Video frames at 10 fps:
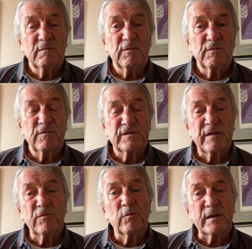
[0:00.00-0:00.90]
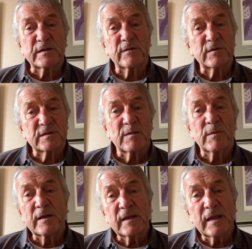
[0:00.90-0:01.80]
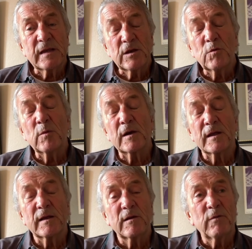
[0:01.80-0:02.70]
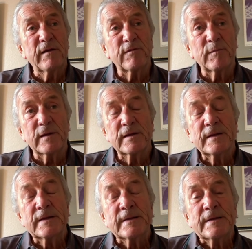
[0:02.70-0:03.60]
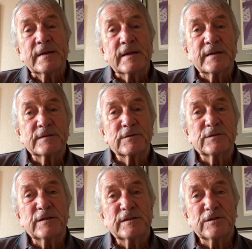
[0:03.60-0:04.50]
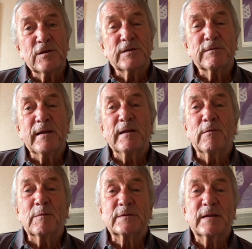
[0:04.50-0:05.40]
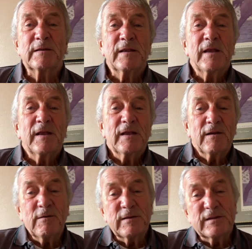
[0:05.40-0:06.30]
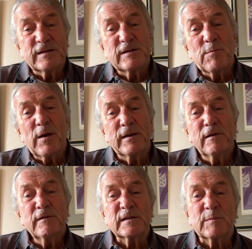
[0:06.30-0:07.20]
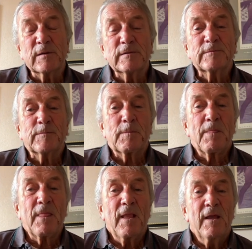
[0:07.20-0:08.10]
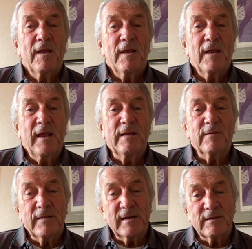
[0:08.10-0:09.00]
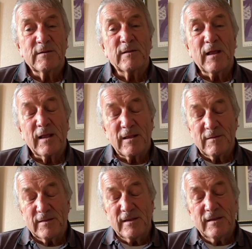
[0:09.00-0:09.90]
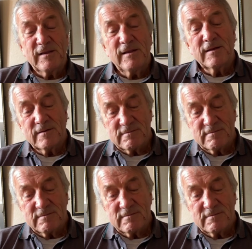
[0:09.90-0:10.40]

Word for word: several weeks of the summer in Newmarket away from her. So she turned the radio up and said, "Oh, he says you might know this bloke." Anyway, then the, the uh,